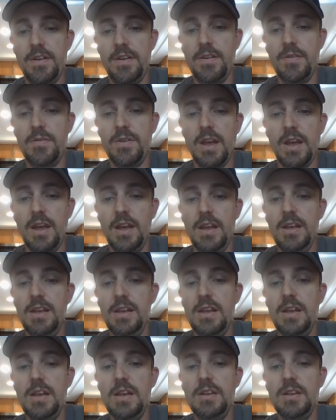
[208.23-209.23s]
Okay,
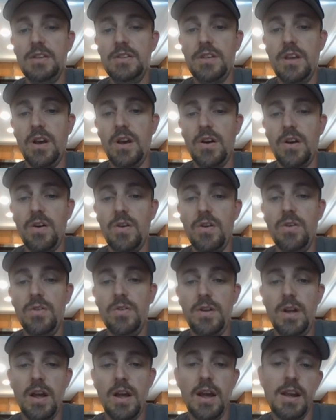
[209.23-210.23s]

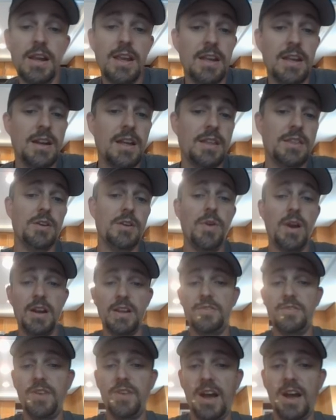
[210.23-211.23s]
so again, not the
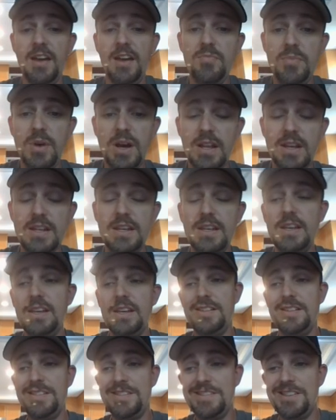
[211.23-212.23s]
greatest 5, but
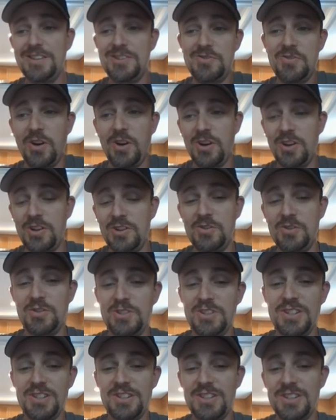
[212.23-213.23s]
this drawing tool
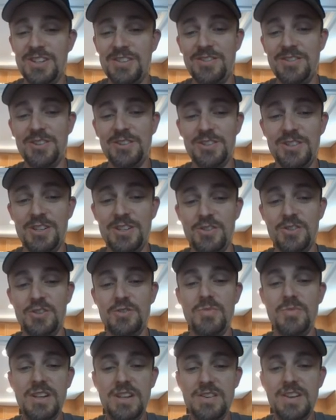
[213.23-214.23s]
is a little difficult to use,
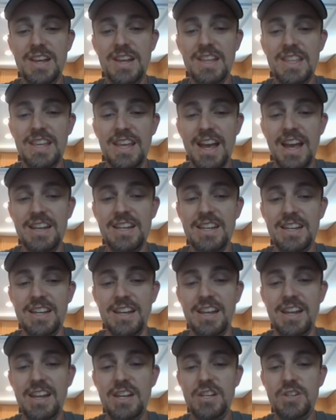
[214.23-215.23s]
but you get the
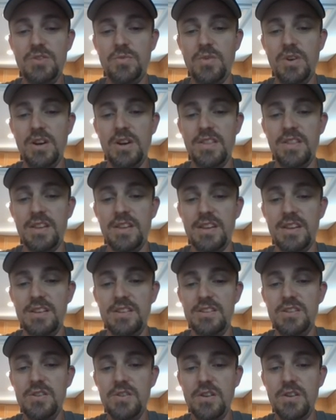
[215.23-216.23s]
idea. Each one of
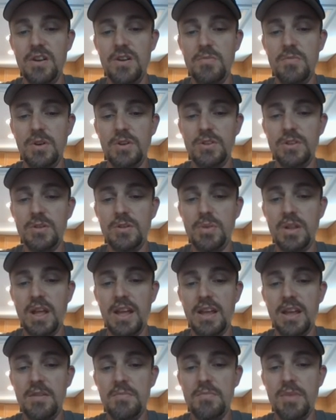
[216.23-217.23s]
these, you're going to
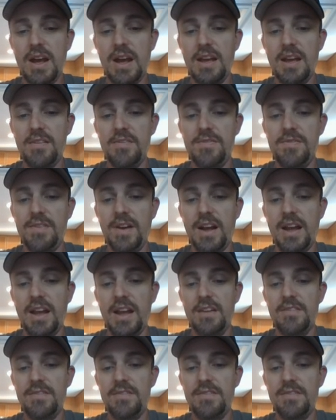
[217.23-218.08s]
multiply it by 5.